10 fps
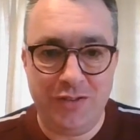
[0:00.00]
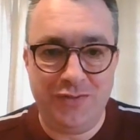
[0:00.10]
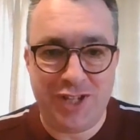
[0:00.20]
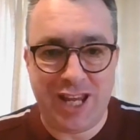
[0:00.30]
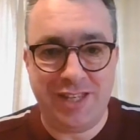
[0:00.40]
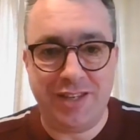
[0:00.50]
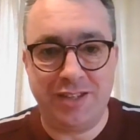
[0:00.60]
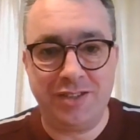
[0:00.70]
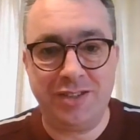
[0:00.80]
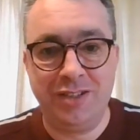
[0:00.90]
of
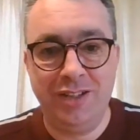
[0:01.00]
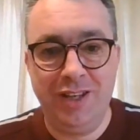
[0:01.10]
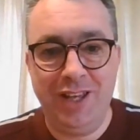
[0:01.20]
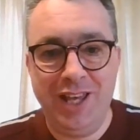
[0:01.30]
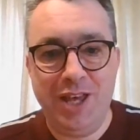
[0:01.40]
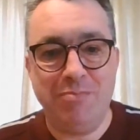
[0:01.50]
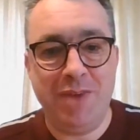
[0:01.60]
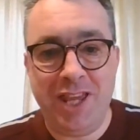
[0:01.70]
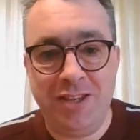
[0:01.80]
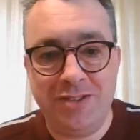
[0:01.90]
Jesus,
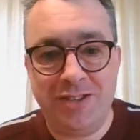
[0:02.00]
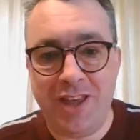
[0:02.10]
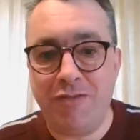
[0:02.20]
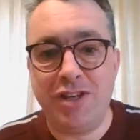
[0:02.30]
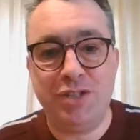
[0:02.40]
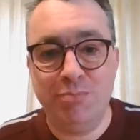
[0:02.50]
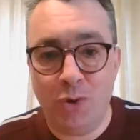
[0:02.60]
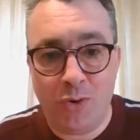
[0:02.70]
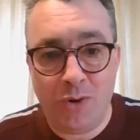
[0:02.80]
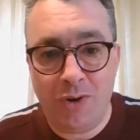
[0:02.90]
means there is
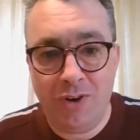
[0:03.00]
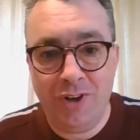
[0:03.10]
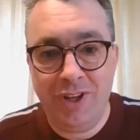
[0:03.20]
more,